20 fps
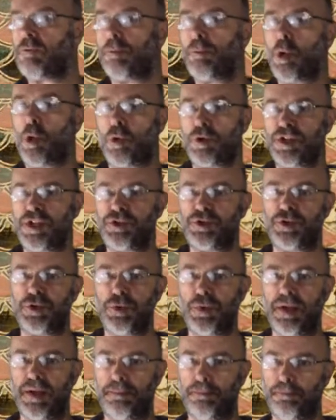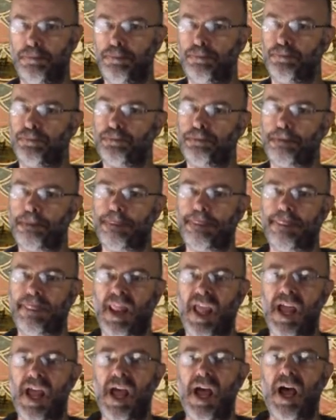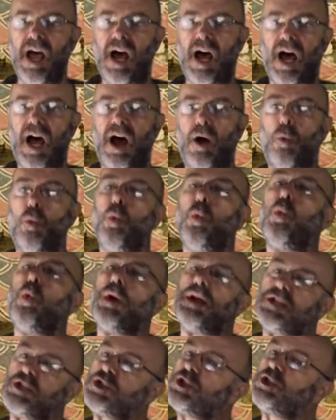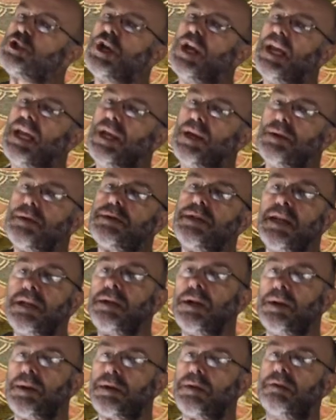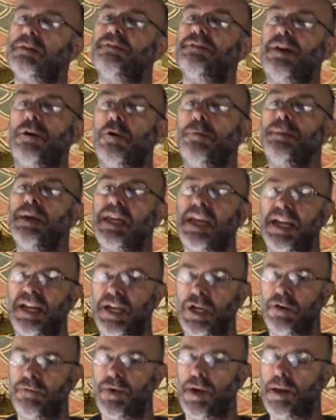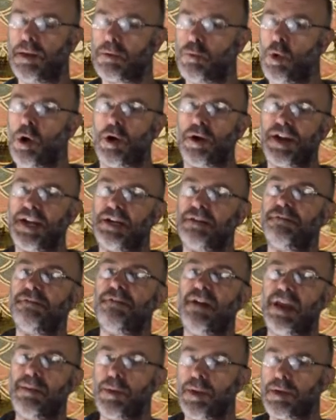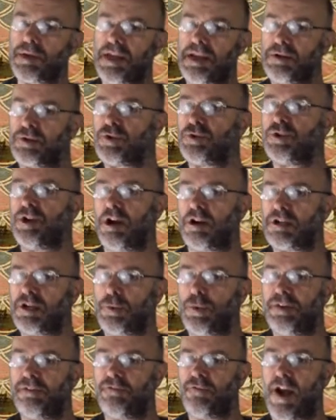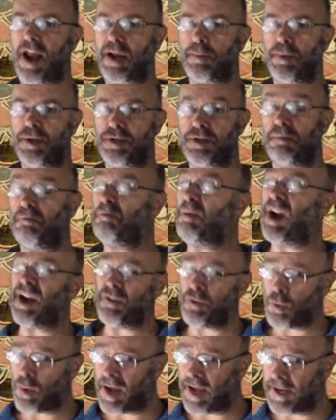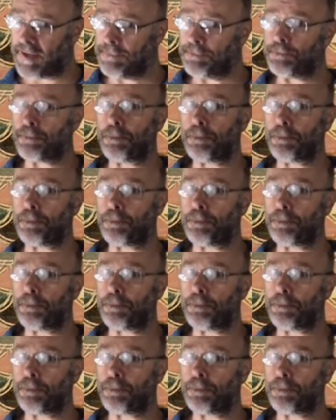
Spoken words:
reported to him, which he signals at the very beginning of his work in a famous introductory fragment. And by the way,